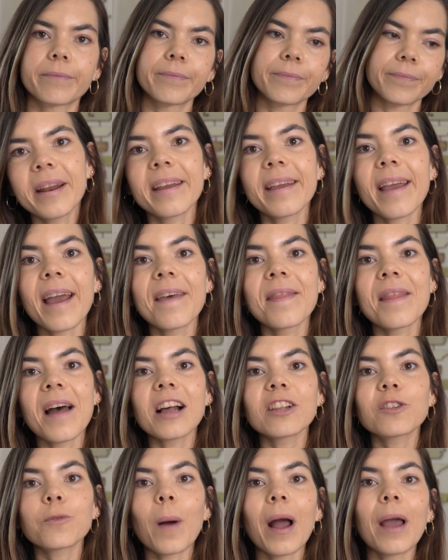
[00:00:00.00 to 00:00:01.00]
But again,
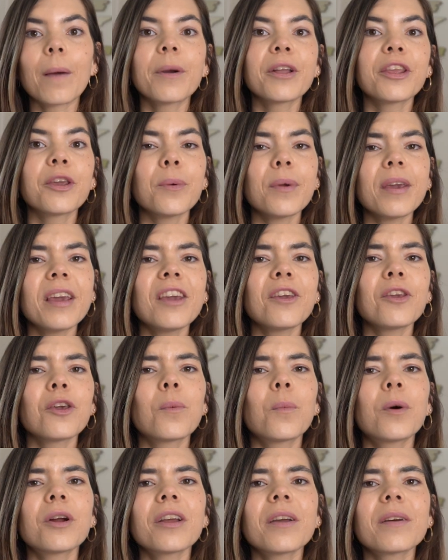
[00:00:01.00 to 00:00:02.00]
that's why when you eat,
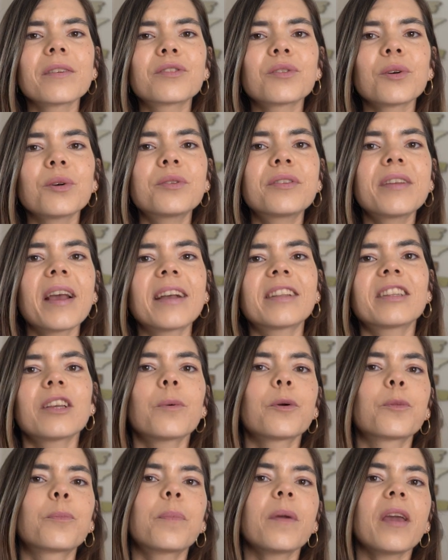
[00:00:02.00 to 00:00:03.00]
you want to associate it
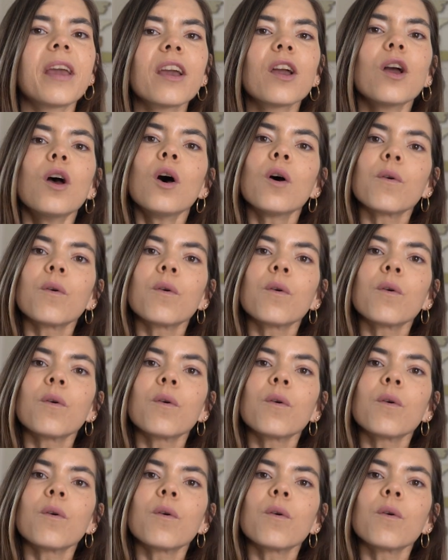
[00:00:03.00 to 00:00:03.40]
with being